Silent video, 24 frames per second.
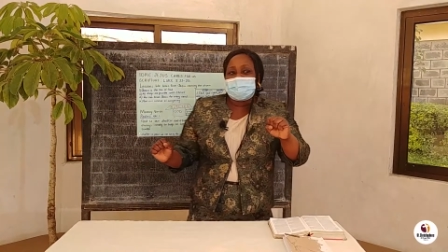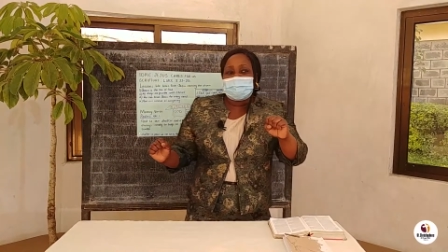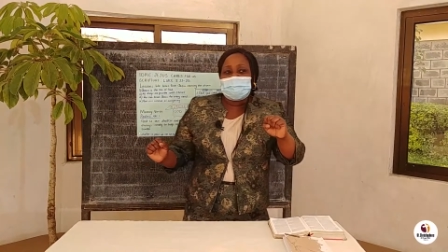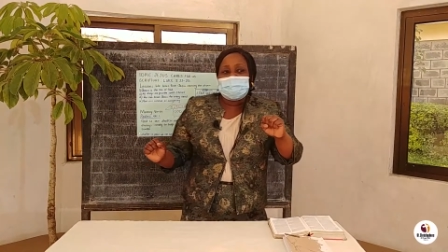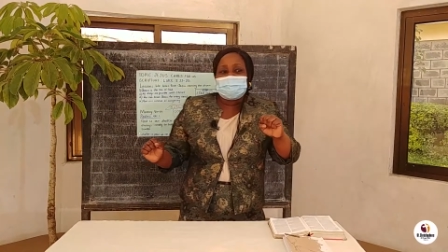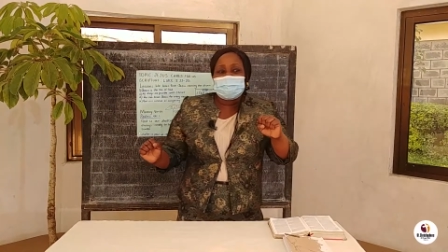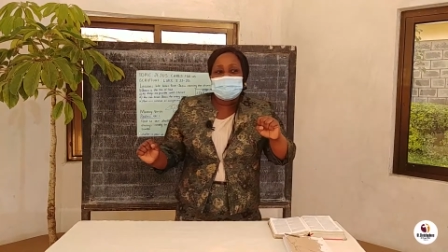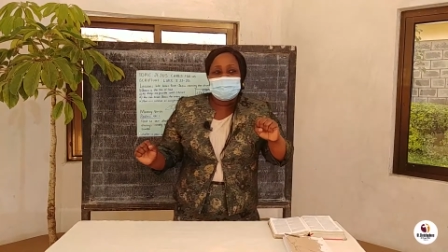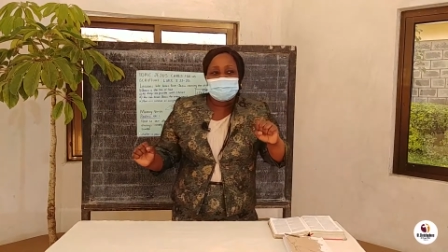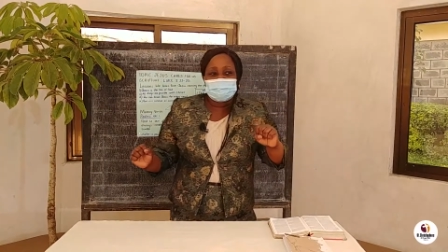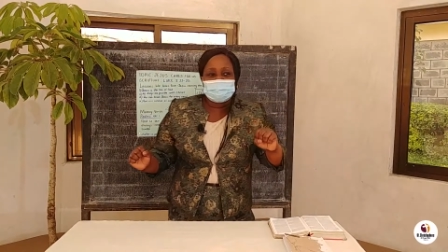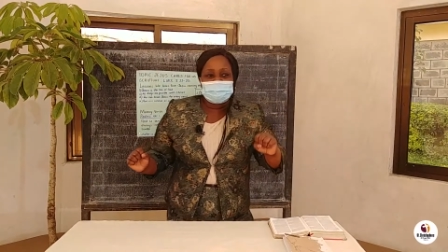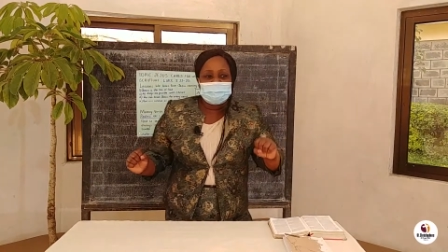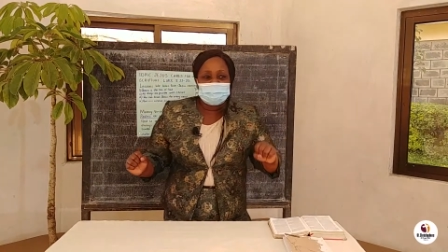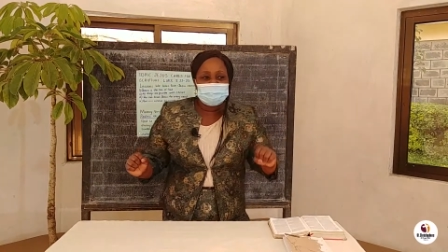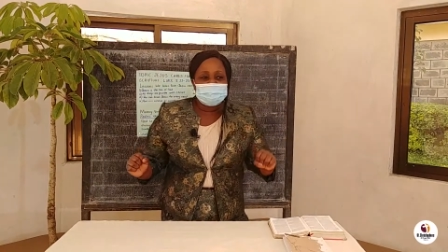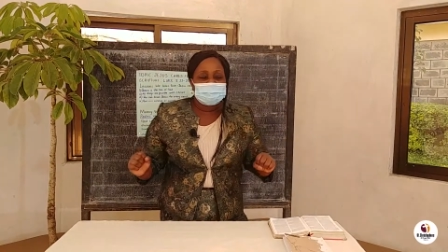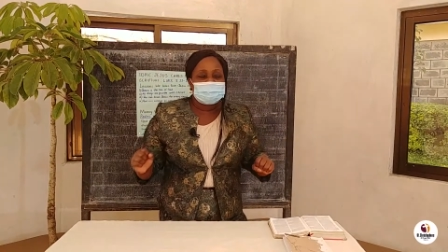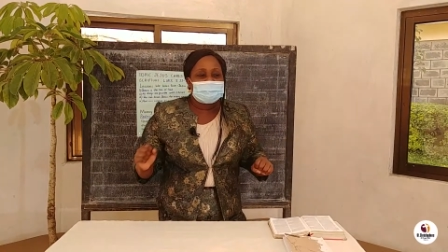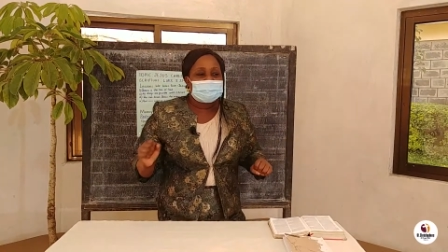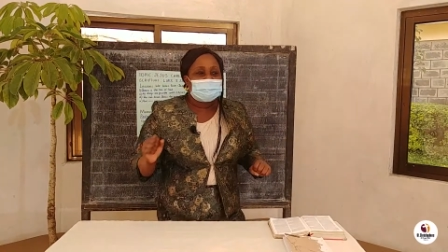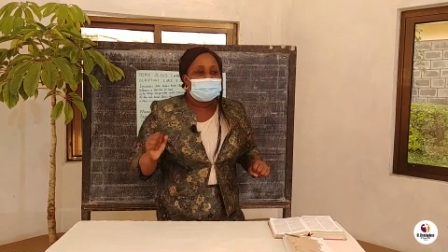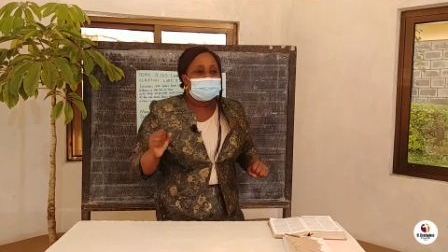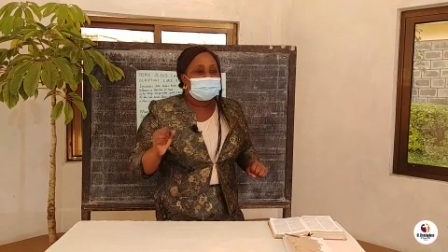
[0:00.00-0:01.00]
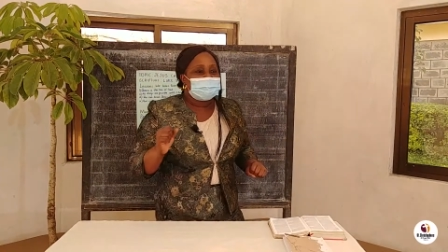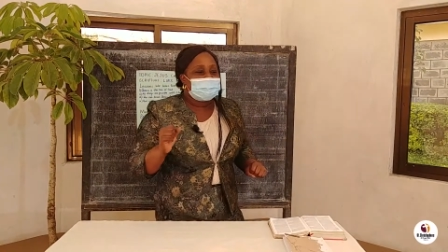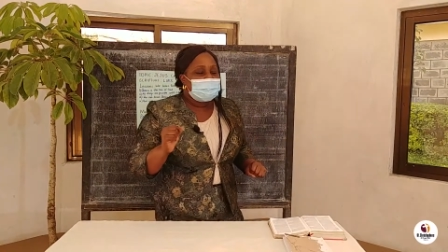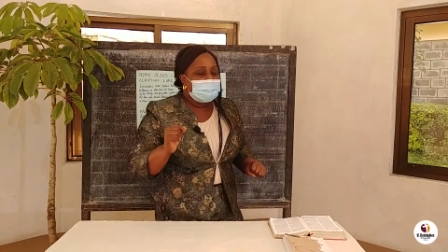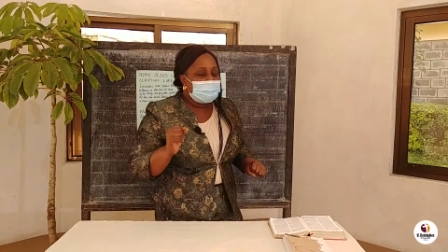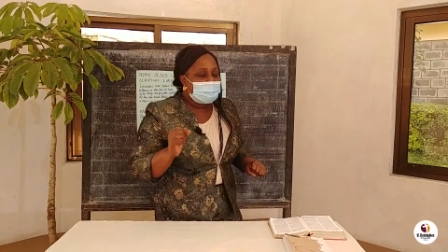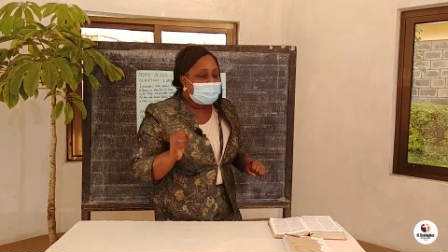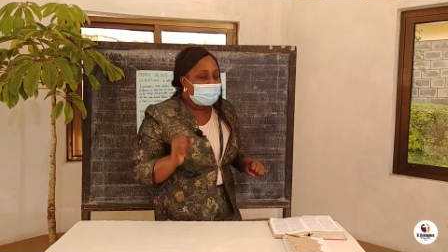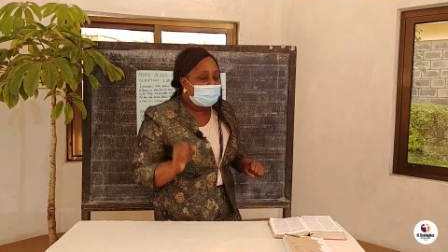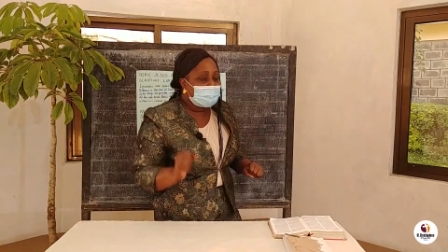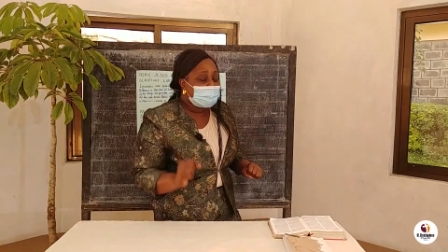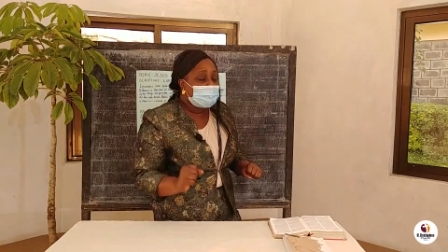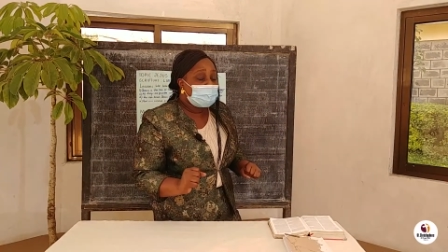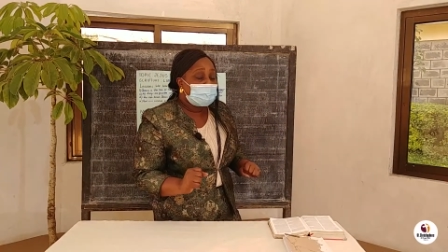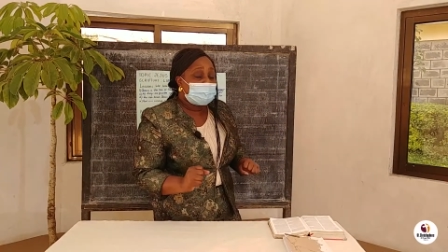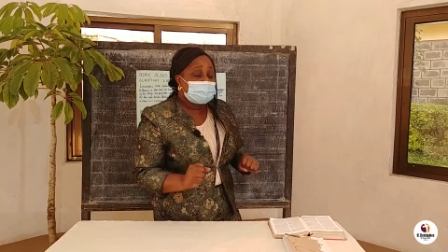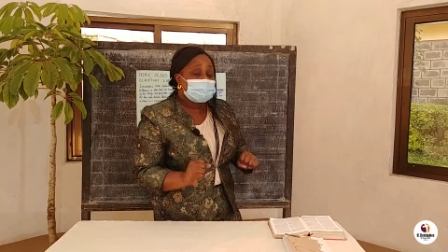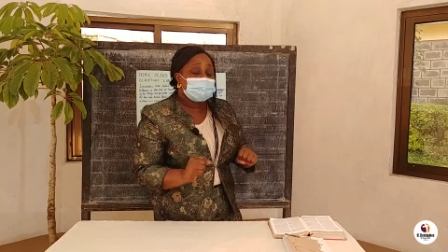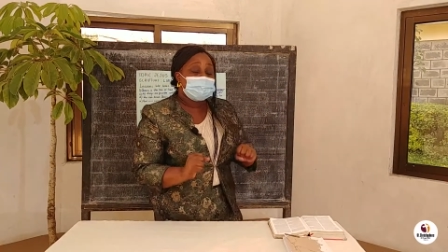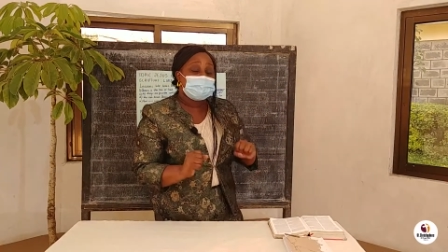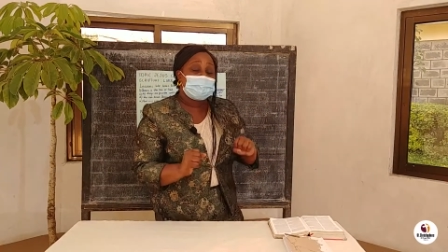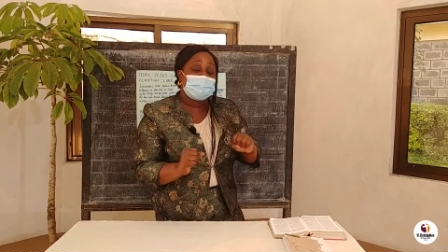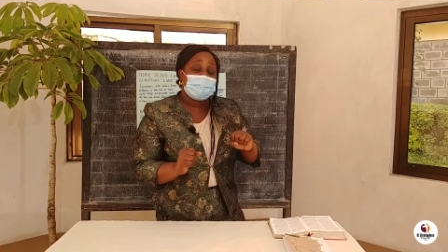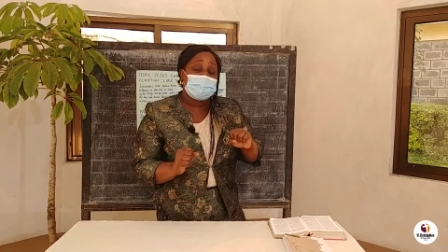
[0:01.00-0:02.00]
the sea, the, the lake
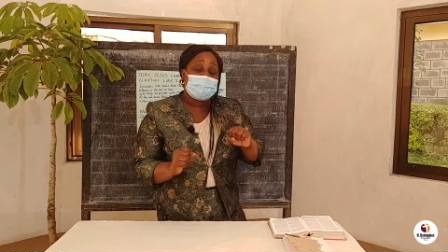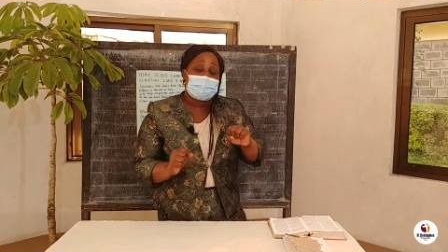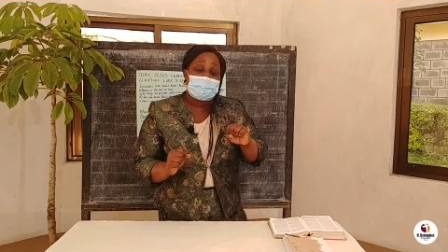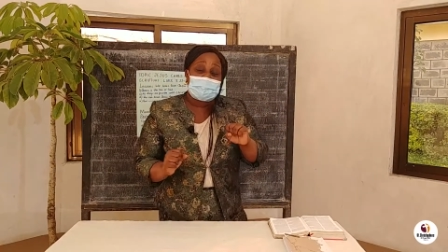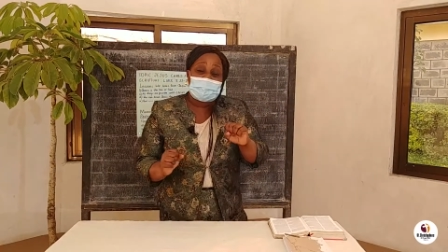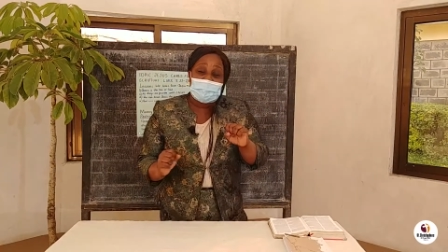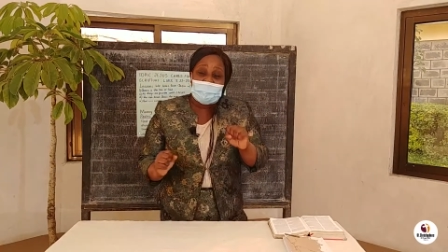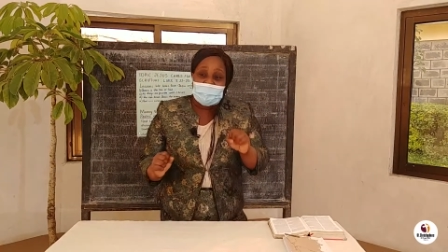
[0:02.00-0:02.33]
was so